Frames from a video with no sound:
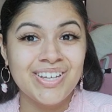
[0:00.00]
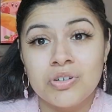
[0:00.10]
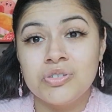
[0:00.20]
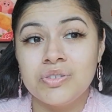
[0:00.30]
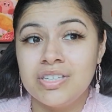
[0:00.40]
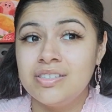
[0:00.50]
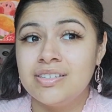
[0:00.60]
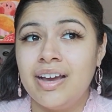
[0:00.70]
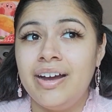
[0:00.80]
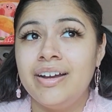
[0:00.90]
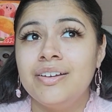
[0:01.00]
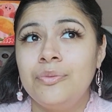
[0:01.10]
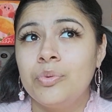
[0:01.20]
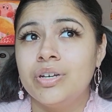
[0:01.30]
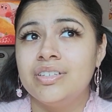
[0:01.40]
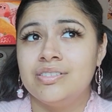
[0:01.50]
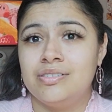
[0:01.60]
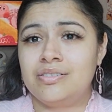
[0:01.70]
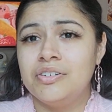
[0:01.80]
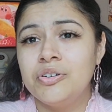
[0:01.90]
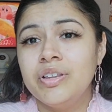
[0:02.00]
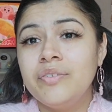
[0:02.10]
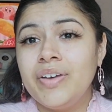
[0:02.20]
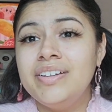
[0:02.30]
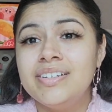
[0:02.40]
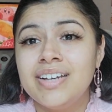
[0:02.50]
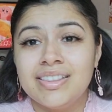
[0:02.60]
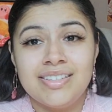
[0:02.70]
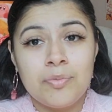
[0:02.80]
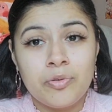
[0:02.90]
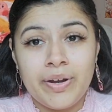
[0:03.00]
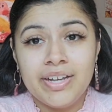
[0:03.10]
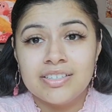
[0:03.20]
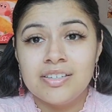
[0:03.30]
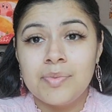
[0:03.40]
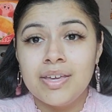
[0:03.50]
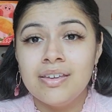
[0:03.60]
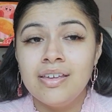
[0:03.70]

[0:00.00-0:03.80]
So this guy was literally vending at the table right next to me.